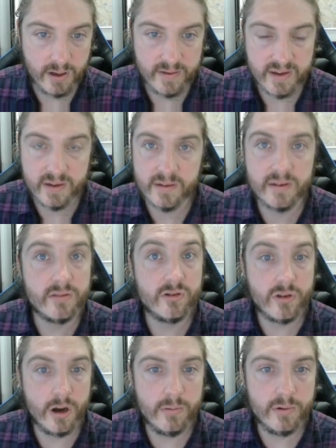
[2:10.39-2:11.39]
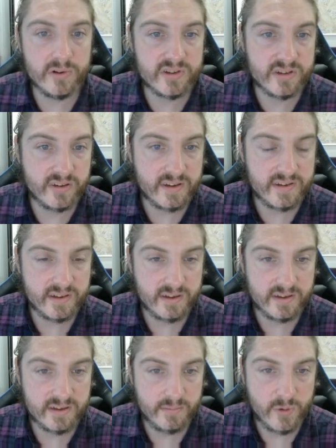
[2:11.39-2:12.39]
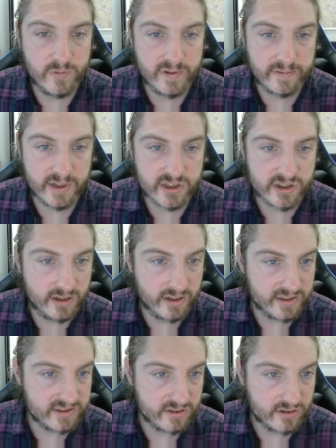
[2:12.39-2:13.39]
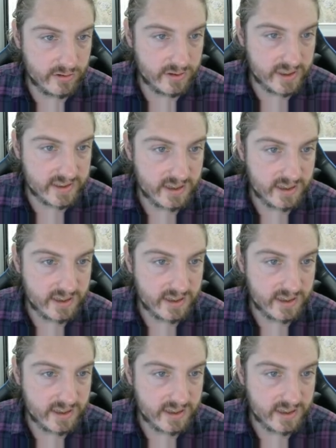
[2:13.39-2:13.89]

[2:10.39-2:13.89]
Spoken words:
this is Star Wars, so this is a movie franchise and toys.